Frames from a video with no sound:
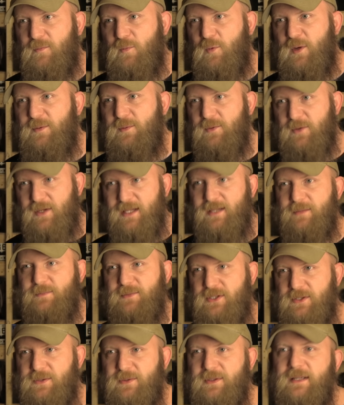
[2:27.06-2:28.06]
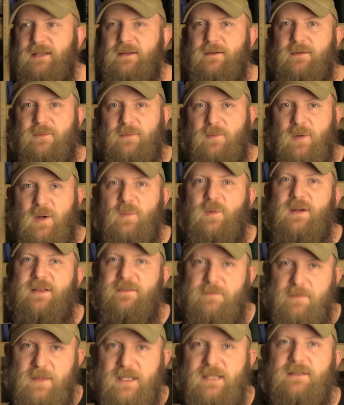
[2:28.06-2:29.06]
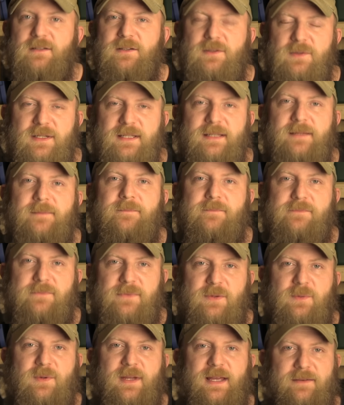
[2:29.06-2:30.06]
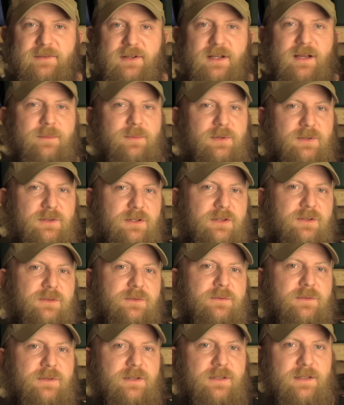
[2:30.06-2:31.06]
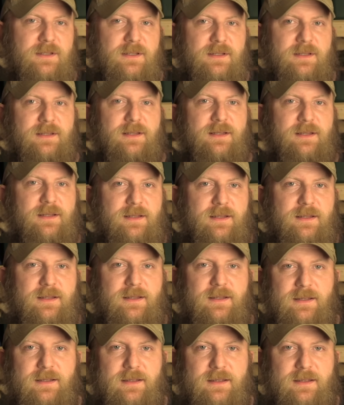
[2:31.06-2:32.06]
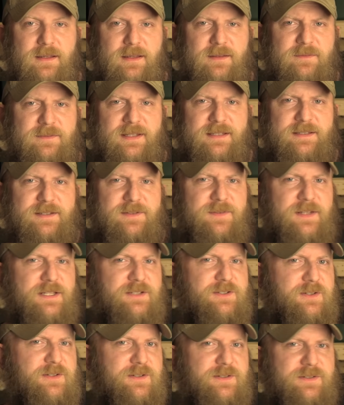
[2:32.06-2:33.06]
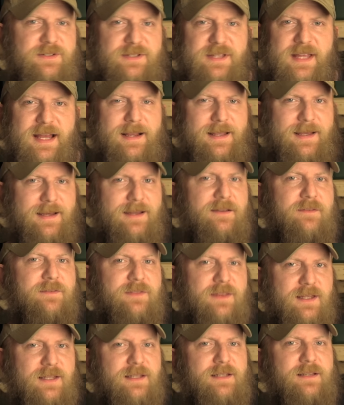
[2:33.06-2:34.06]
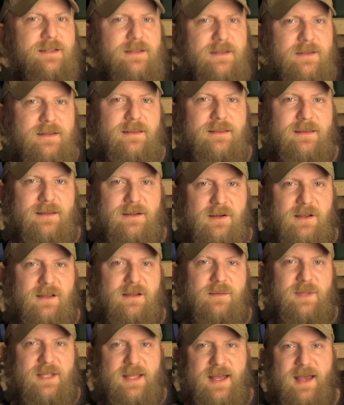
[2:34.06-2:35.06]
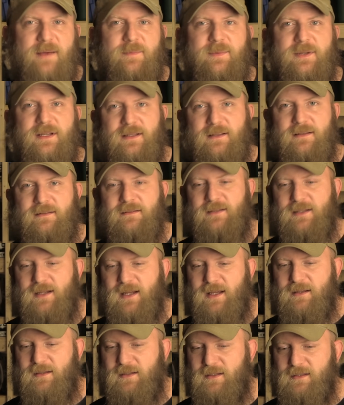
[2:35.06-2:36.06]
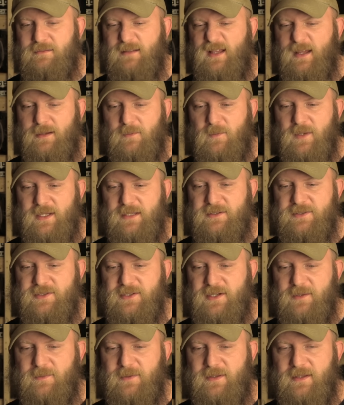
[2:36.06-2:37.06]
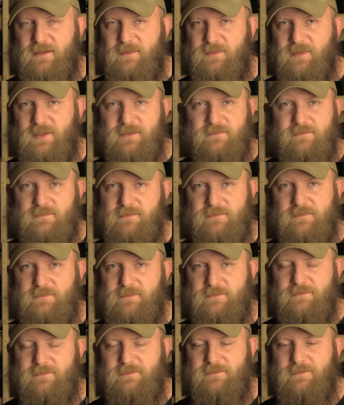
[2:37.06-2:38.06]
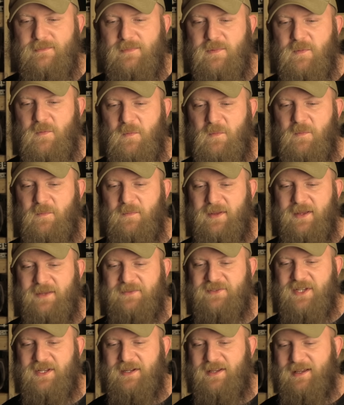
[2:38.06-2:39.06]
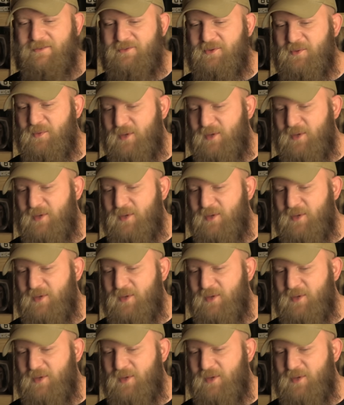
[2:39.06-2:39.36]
we will keep doing what we've been doing. We have a couple new events, features, that kind of thing that are going to be happening that I can't wait to share with you, but it's going to have